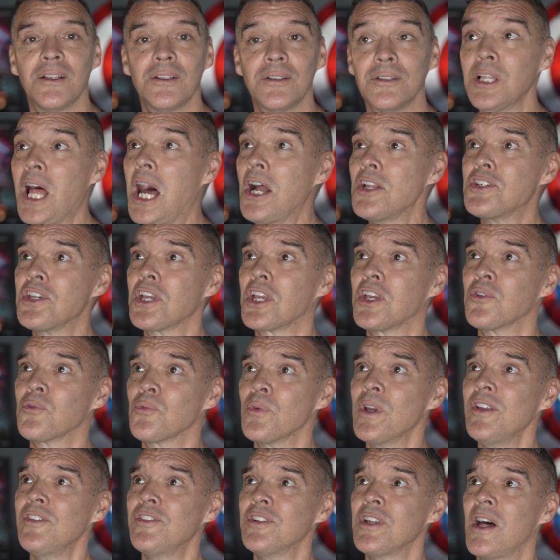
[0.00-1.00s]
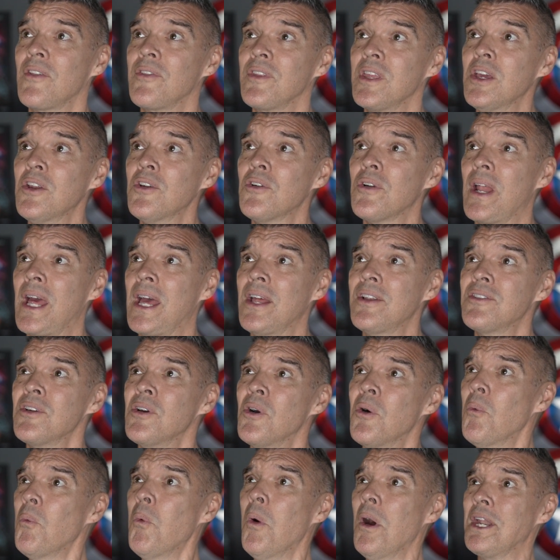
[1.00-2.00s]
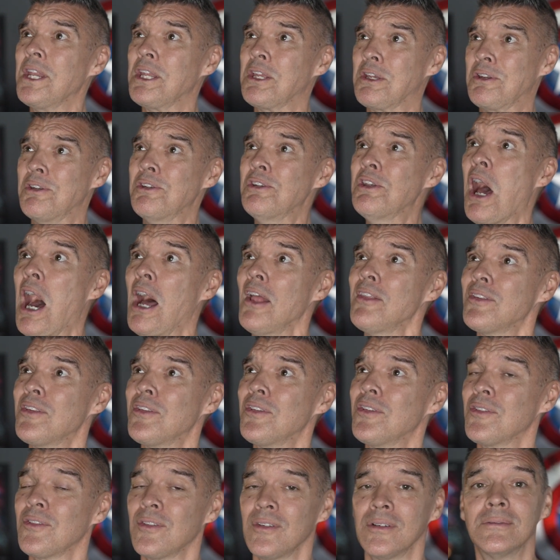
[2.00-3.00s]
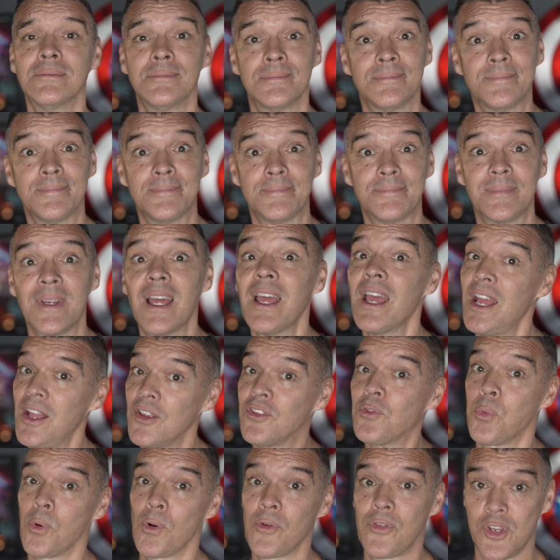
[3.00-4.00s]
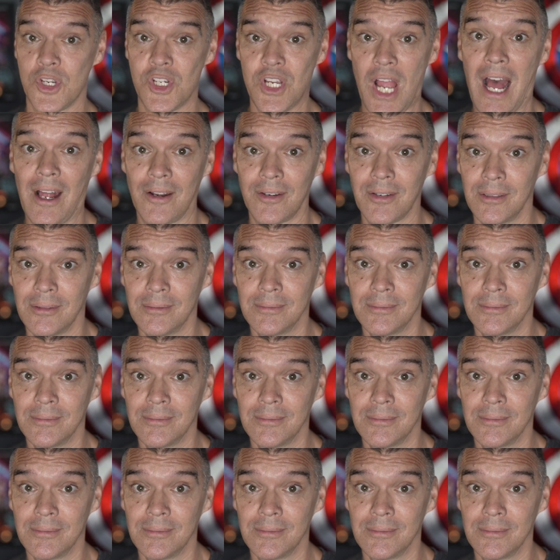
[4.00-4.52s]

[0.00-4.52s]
Logic and reason on the internet? What are you, nuts? It's worth a shot.